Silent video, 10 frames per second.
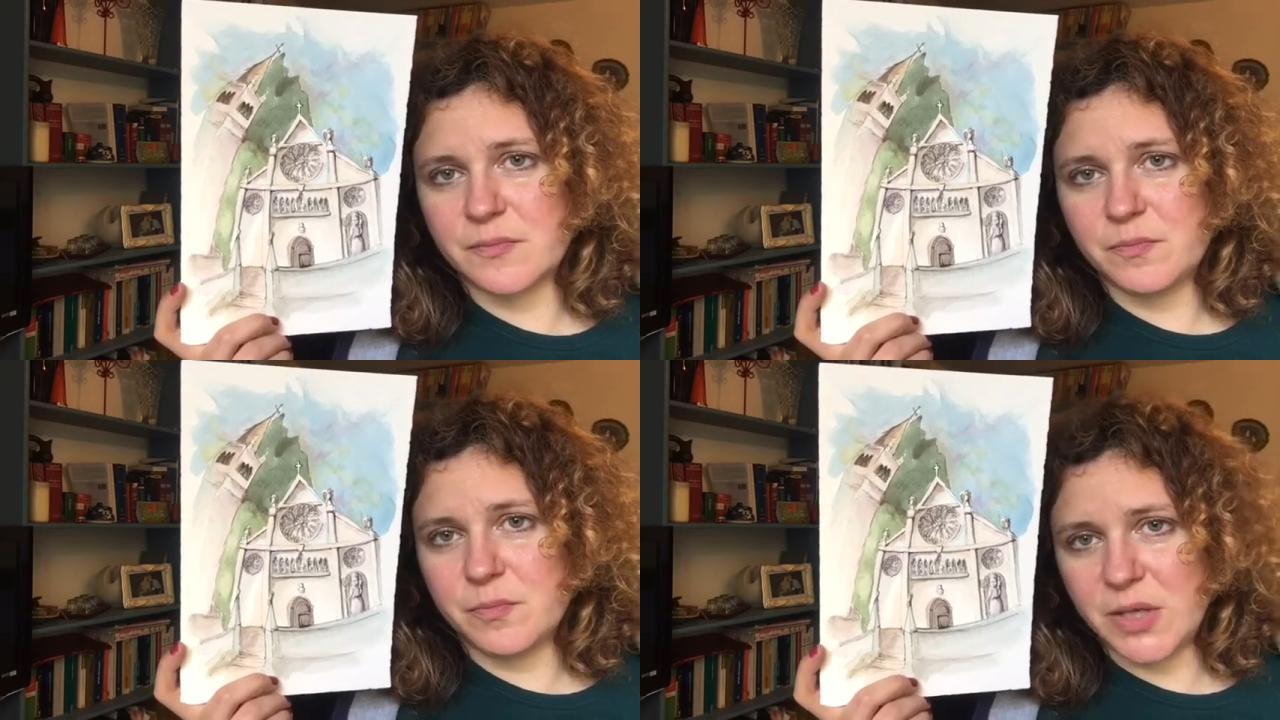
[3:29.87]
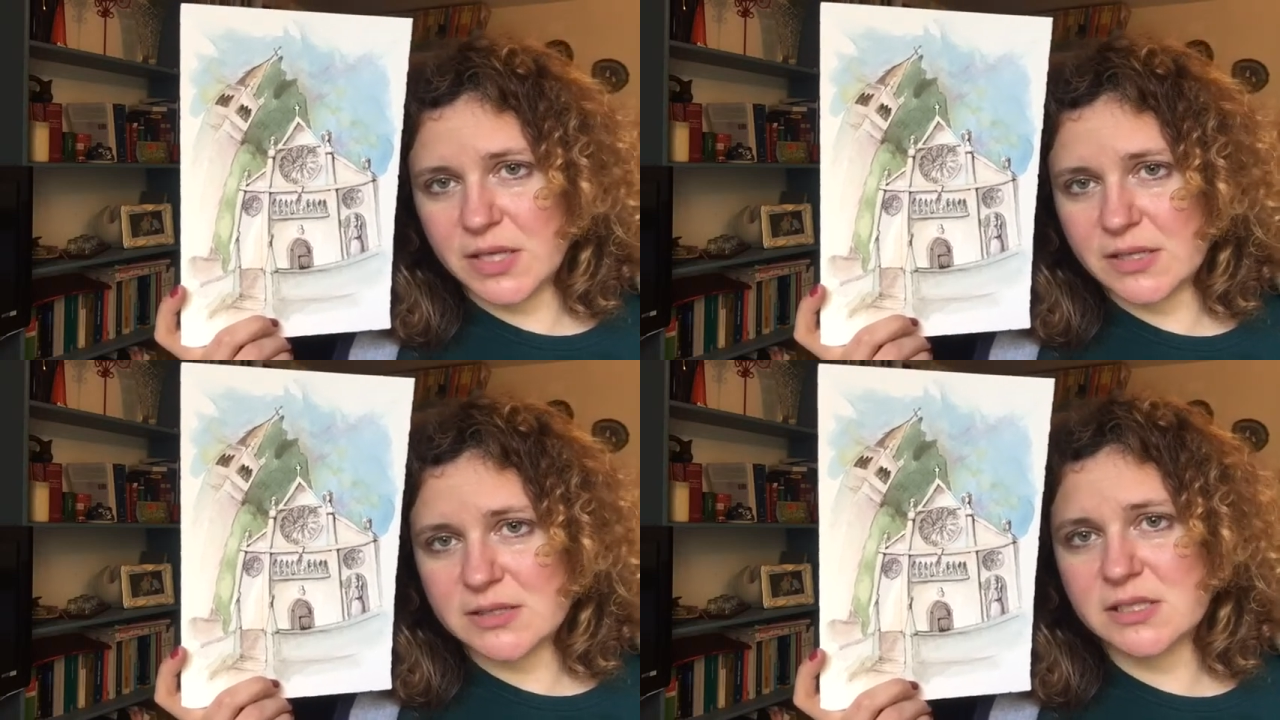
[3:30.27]

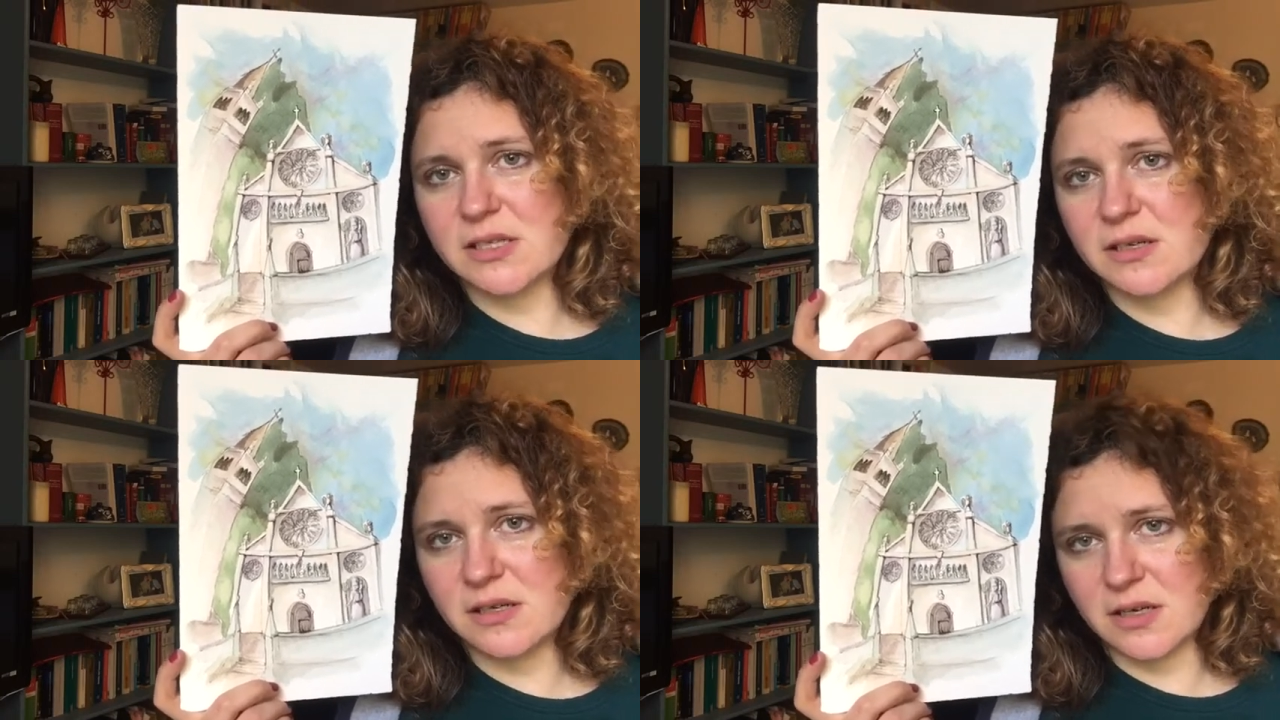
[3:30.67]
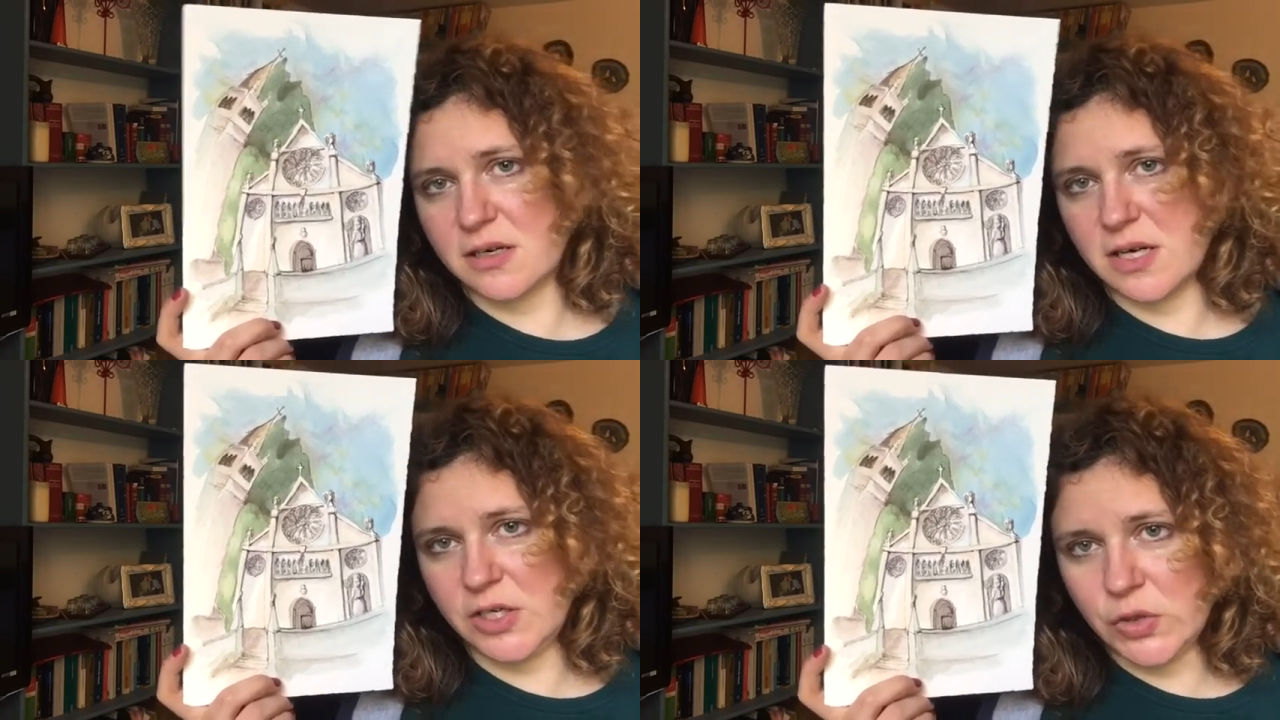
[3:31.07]
built
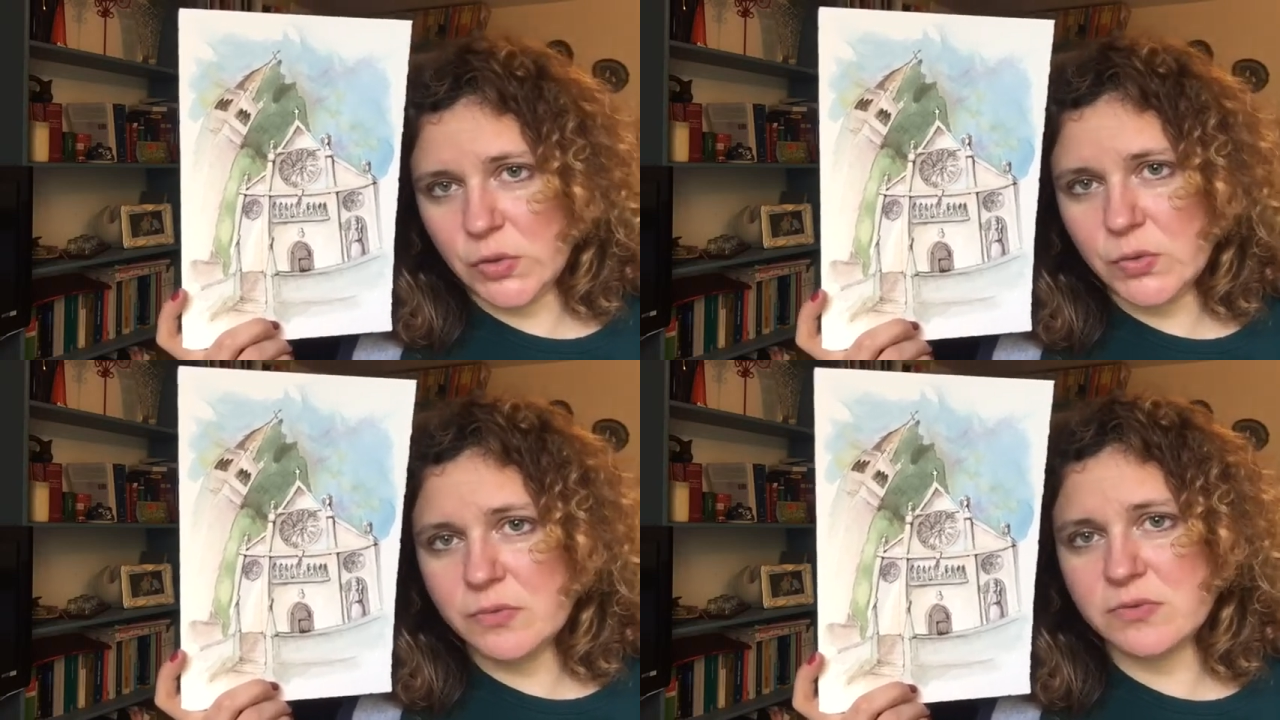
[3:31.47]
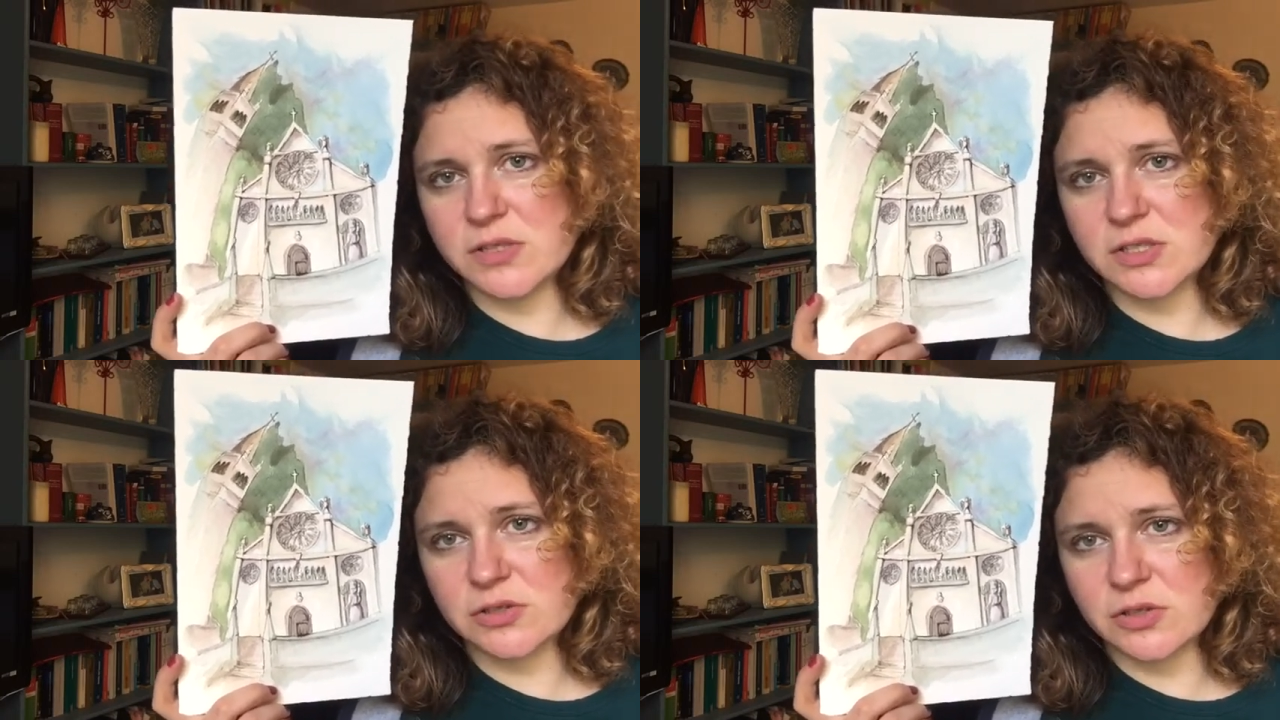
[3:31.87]
anew,
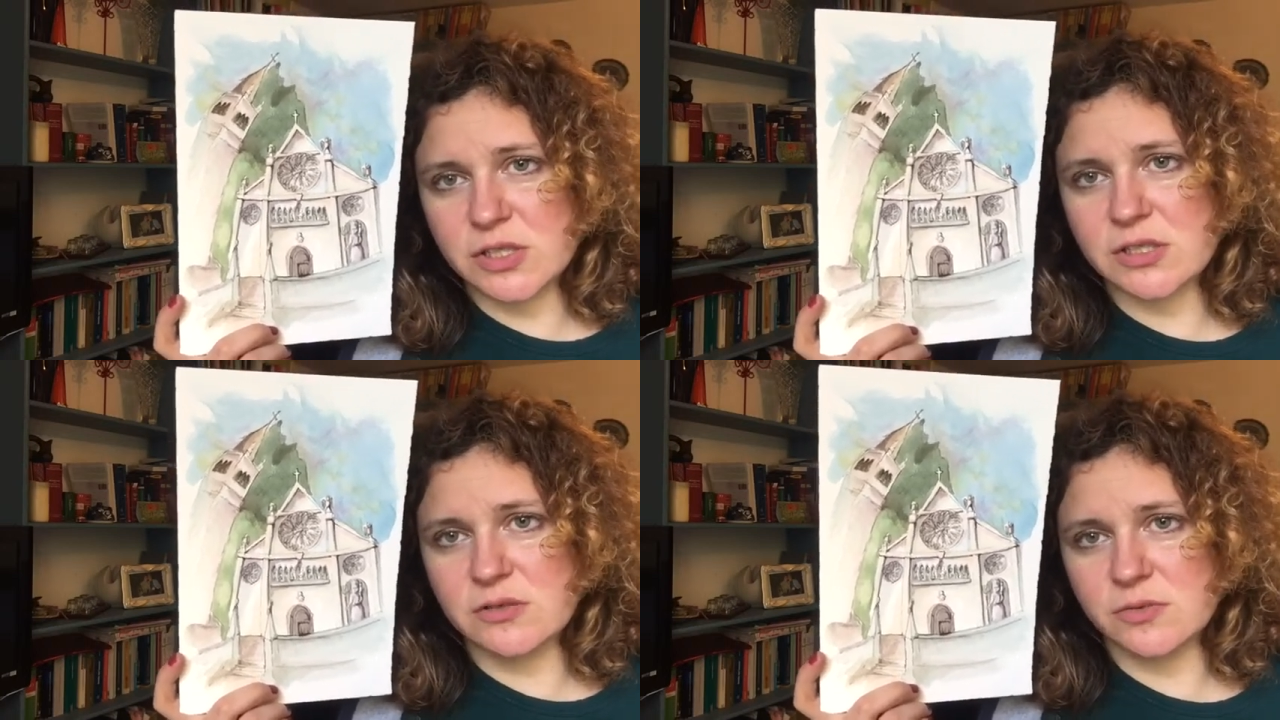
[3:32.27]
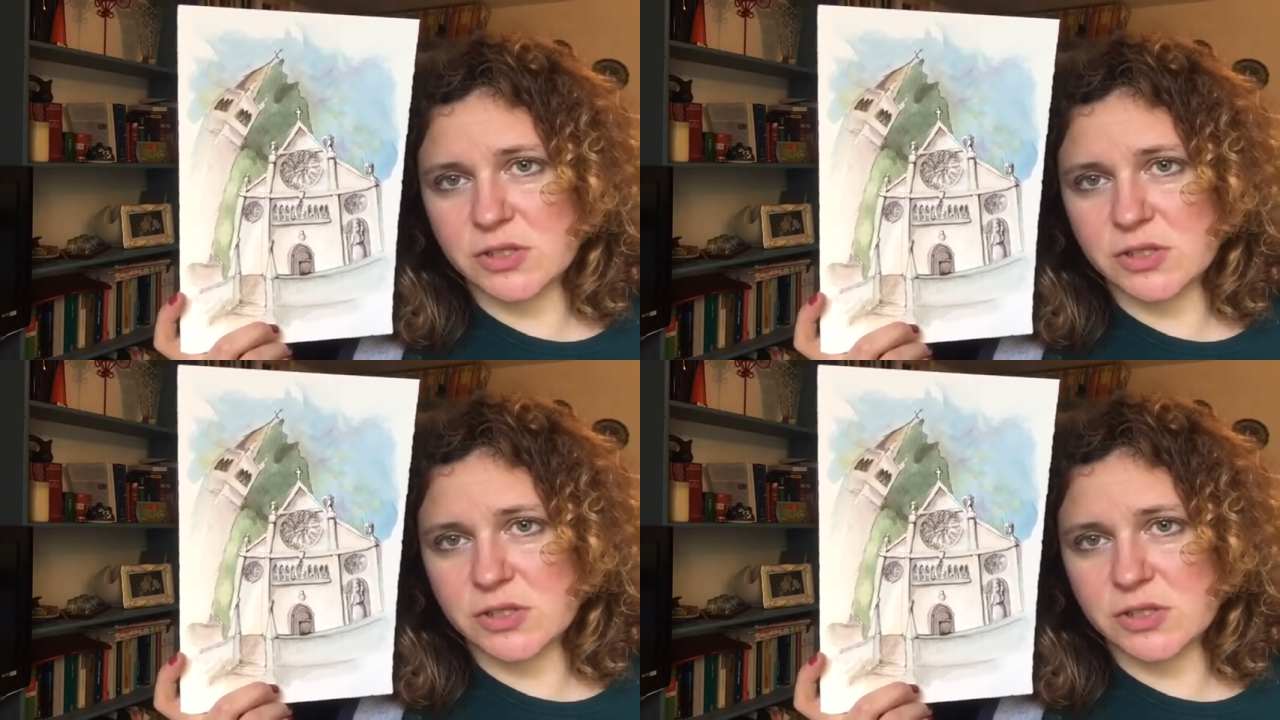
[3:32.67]
restored